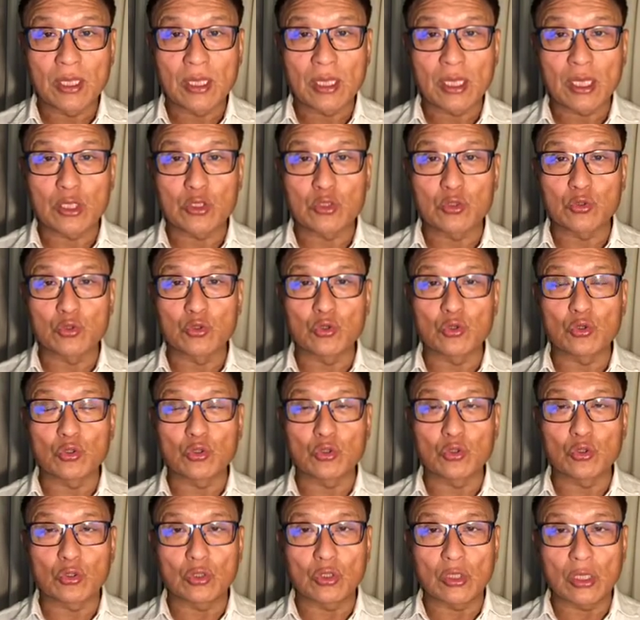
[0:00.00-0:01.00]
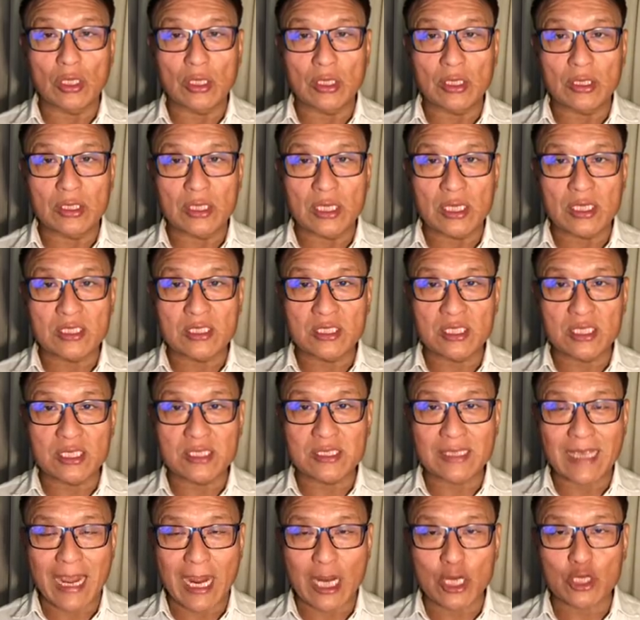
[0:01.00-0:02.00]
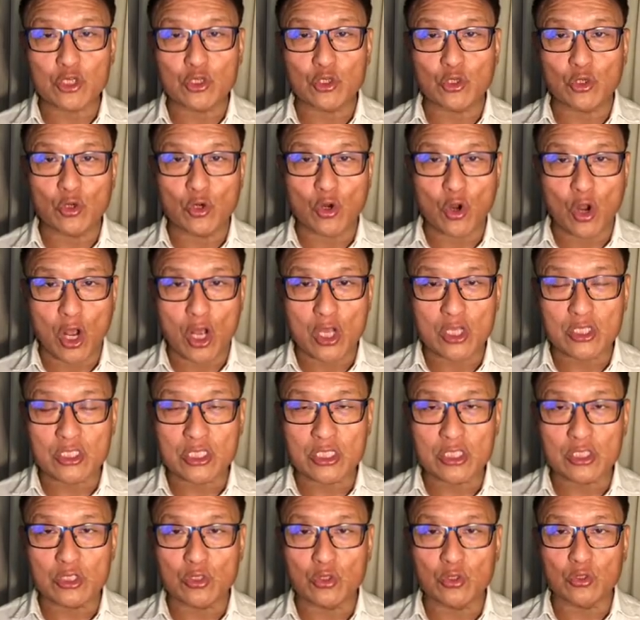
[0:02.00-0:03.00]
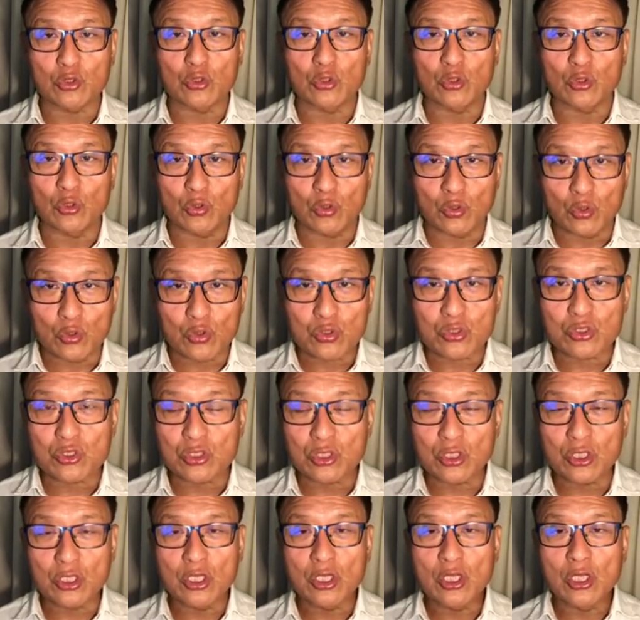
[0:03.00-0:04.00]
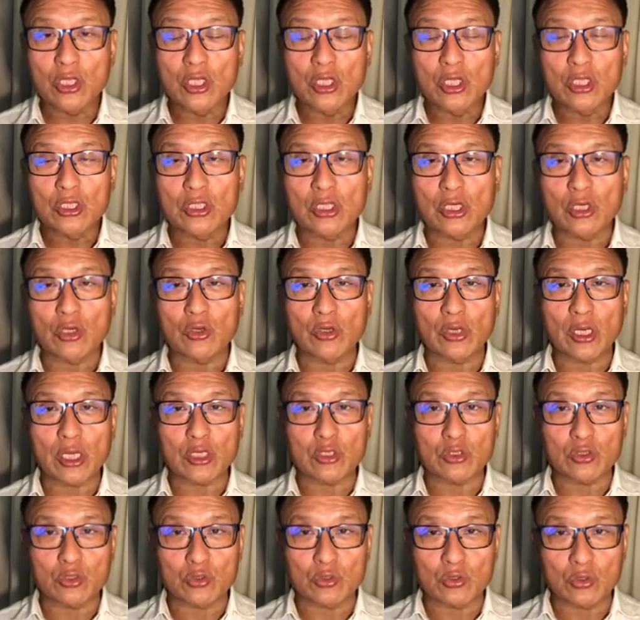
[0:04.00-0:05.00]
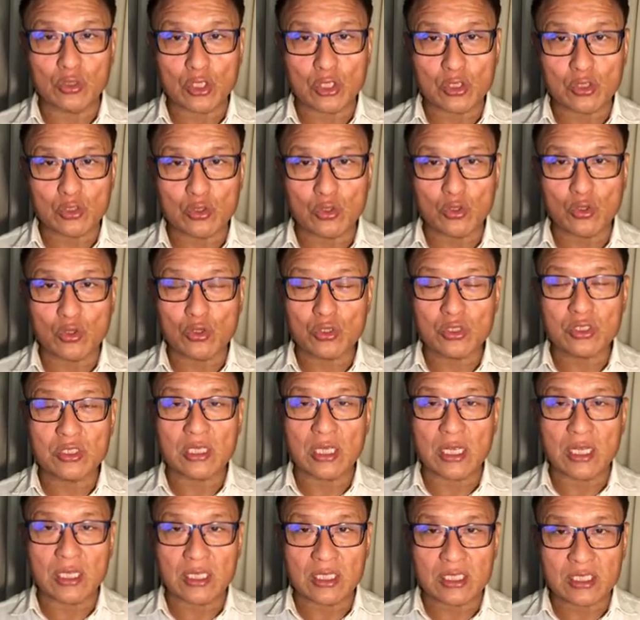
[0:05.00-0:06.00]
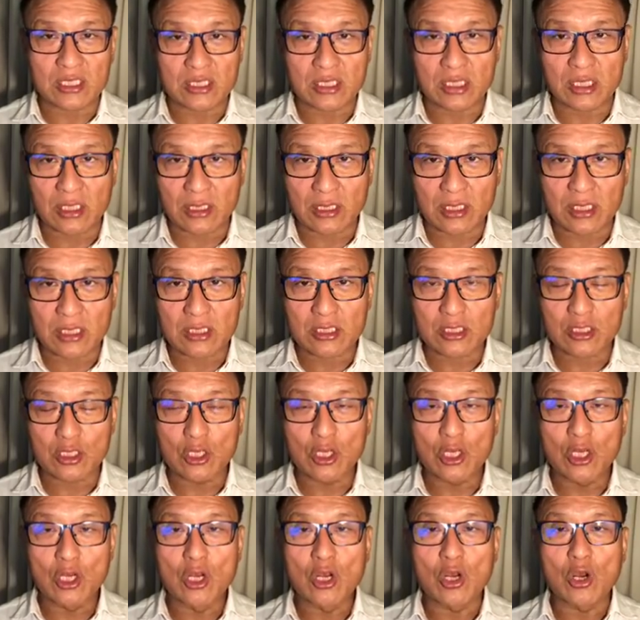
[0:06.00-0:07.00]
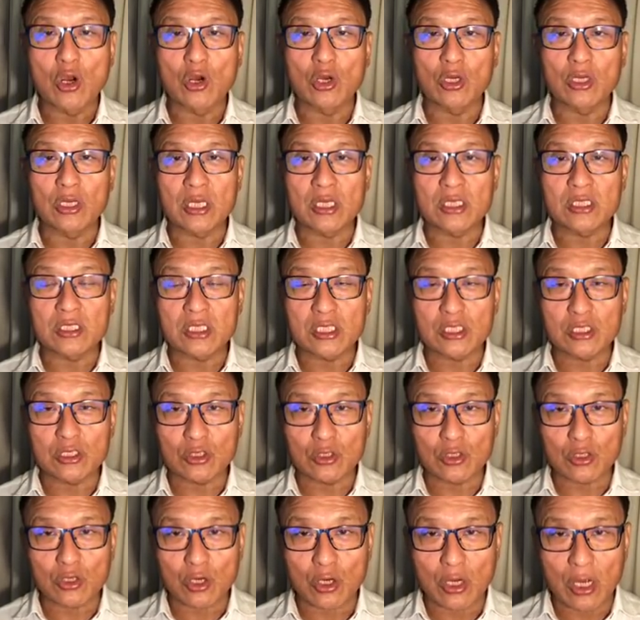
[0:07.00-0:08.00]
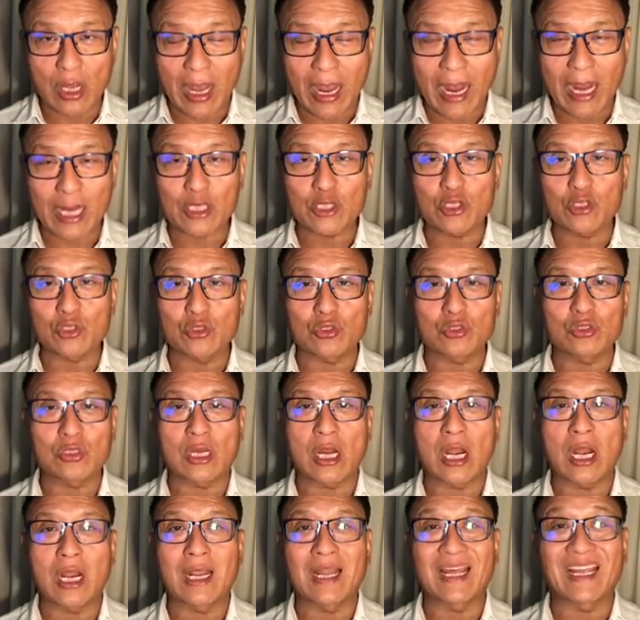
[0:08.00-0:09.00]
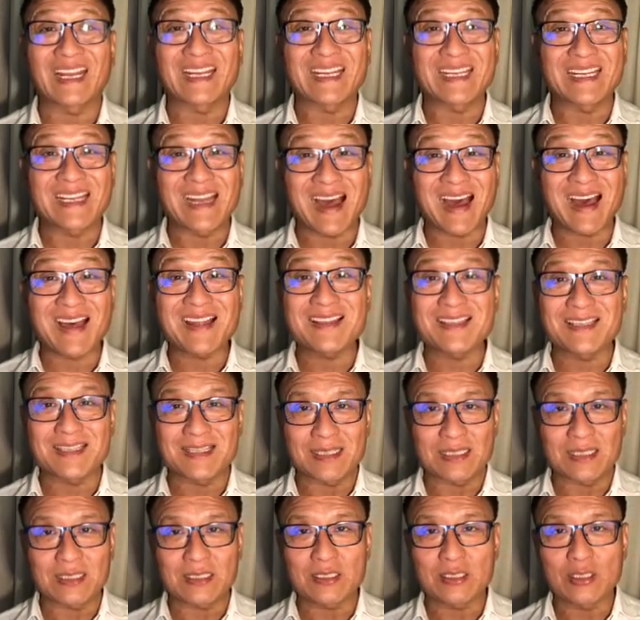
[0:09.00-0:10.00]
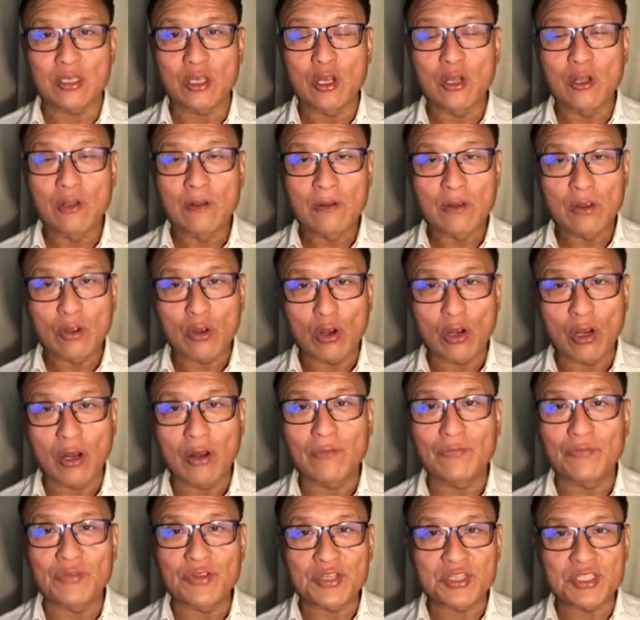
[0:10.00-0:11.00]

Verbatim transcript: uh, do does this action causes you to lose the connection to the source and the stillness, or does these actions are like dances of the